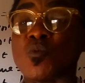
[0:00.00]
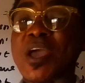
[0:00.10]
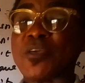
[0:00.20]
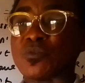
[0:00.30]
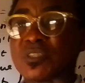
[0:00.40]
the
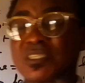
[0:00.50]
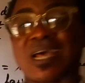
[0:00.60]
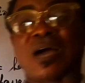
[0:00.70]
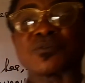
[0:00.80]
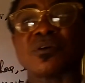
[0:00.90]
way you
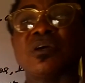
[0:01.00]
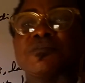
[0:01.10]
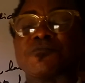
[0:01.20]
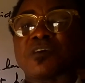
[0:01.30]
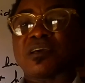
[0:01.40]
sound,
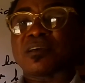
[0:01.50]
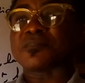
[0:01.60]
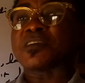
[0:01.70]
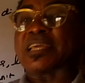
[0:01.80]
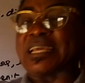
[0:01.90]
the
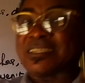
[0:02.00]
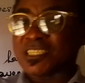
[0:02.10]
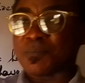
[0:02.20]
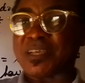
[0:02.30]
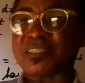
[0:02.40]

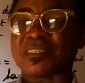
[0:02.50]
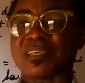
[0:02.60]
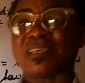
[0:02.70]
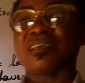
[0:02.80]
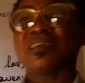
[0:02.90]

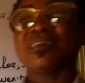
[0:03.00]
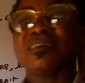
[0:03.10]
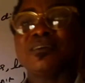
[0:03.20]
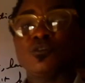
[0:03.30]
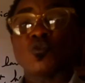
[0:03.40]
intimacy
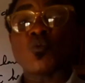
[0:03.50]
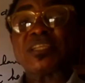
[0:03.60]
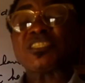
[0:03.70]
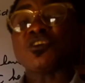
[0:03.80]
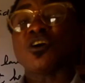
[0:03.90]

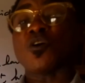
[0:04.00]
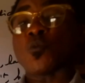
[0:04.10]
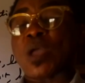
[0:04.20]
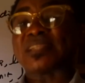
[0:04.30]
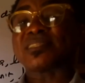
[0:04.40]
which your
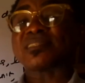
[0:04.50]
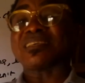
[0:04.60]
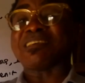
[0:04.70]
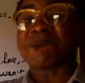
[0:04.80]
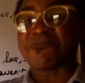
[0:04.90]
words
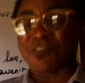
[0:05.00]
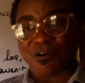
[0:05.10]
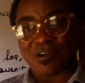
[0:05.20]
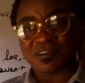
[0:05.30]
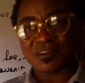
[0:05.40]

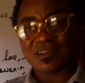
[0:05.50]
evoke,